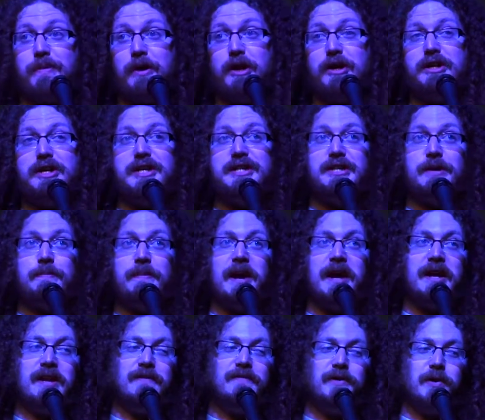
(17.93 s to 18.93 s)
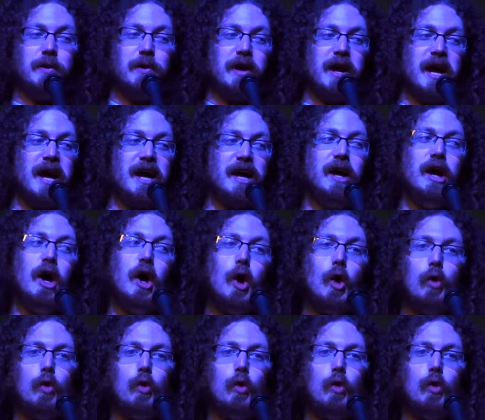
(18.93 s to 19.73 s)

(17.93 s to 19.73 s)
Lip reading: participate if you're a